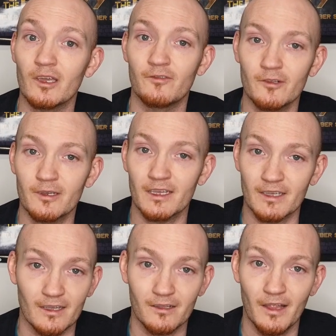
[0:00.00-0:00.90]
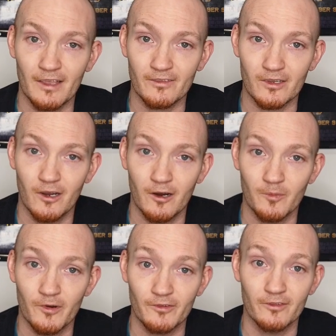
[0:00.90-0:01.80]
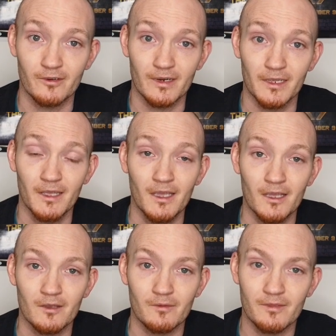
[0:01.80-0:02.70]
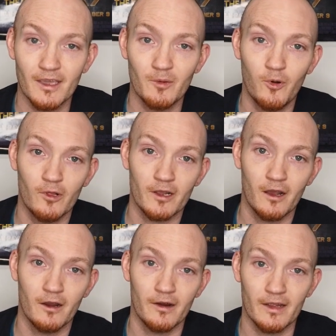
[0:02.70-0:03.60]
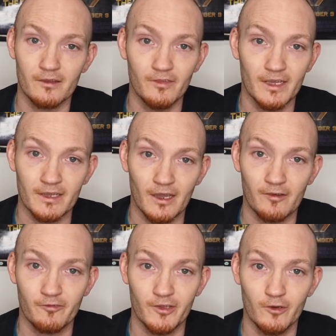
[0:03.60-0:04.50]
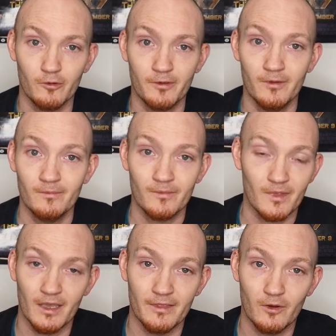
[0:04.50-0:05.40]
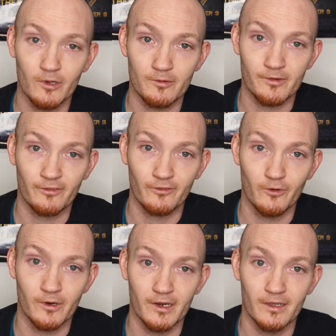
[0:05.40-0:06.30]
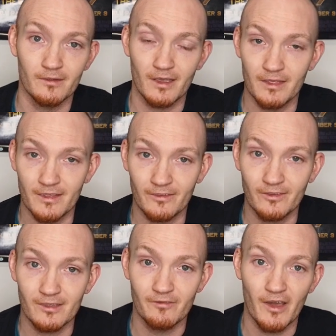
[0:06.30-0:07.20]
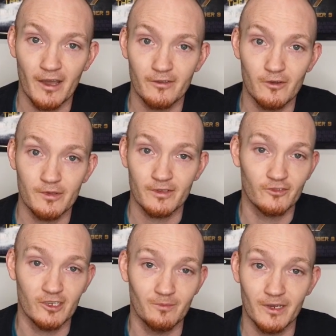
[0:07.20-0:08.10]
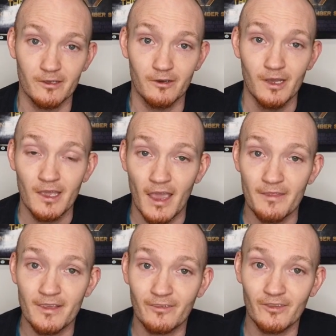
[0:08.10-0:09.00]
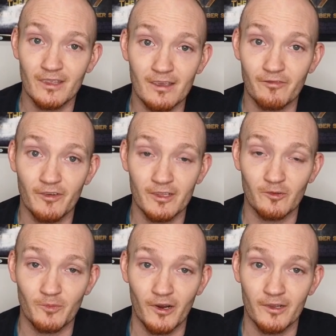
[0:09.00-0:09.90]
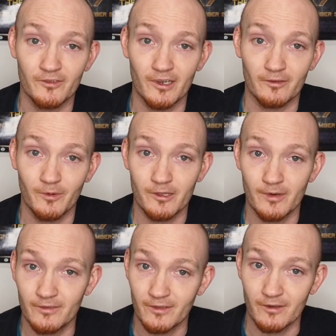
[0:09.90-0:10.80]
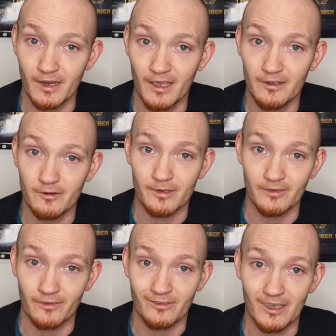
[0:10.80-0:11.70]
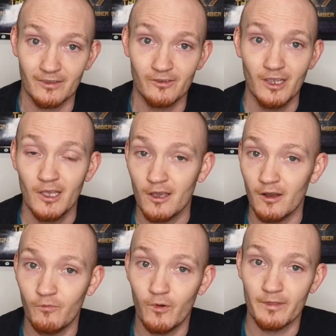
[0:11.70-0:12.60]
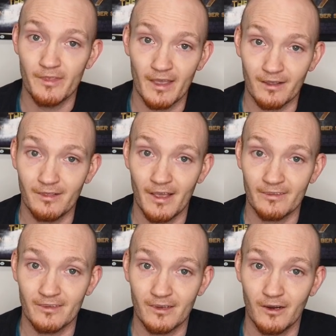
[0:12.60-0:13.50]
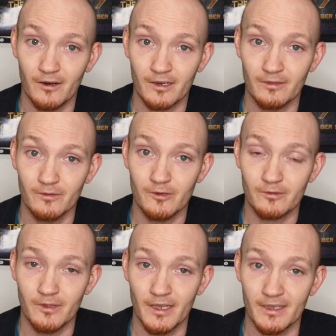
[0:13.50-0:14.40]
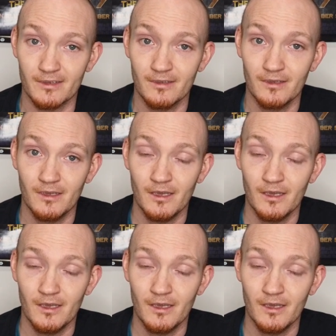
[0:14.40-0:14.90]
if you look at like a classic car person, all right, they pull a car out of like a field and they want to restore it, and they see the value in the sheet metal, and they see that finished project, whether it's in their head or it's a sketch of what that classic car can look like.